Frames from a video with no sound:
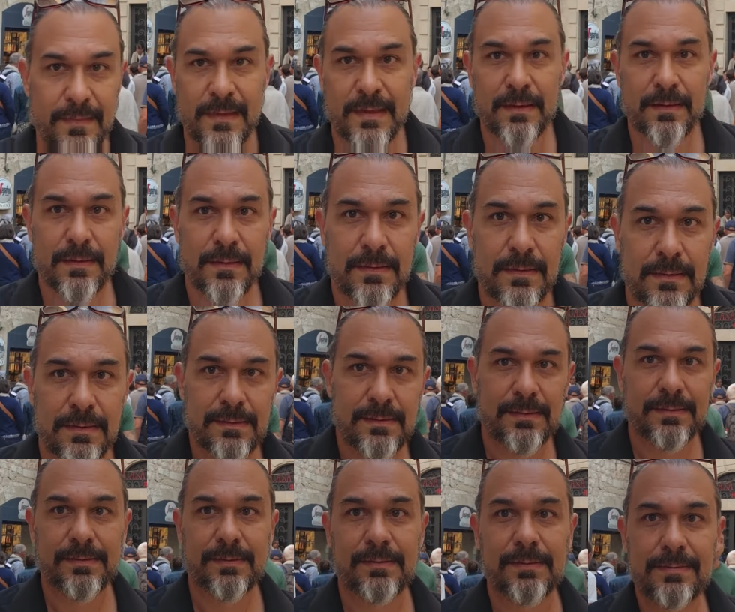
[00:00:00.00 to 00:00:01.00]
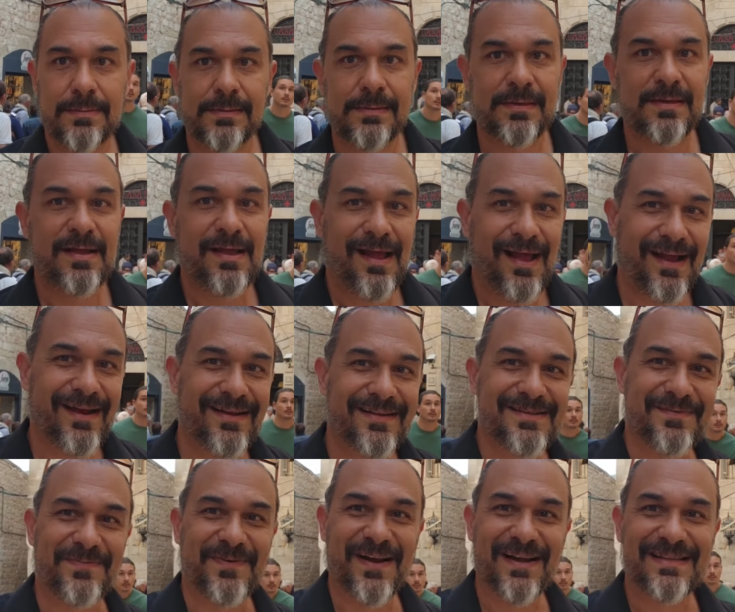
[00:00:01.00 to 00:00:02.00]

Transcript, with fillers: And I swear we almost walked as